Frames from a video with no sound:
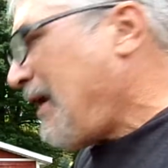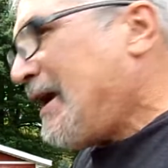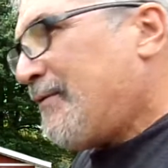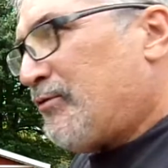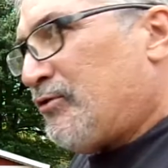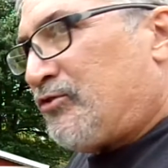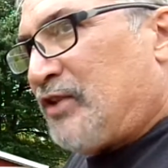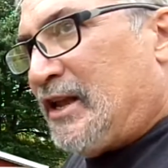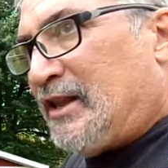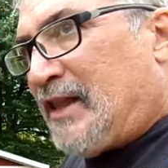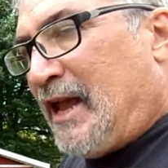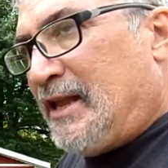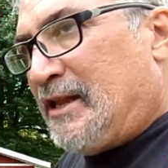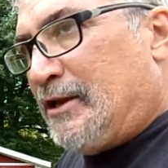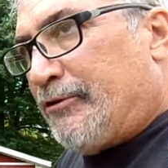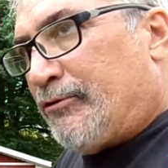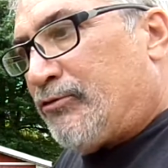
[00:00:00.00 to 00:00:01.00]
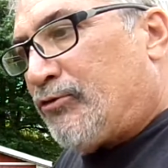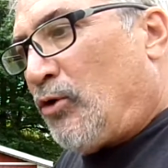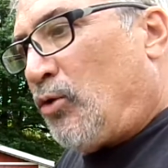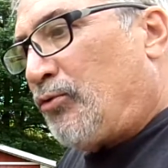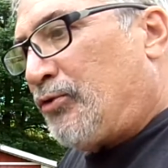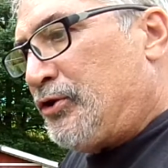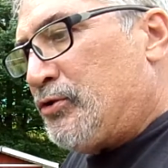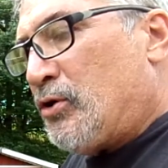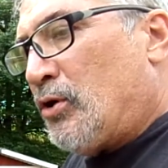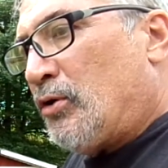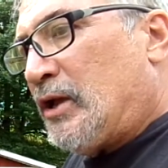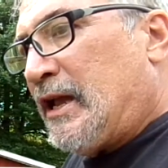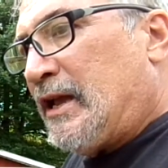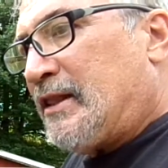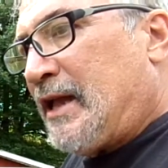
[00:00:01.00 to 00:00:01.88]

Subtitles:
or say 10 years old, you go to get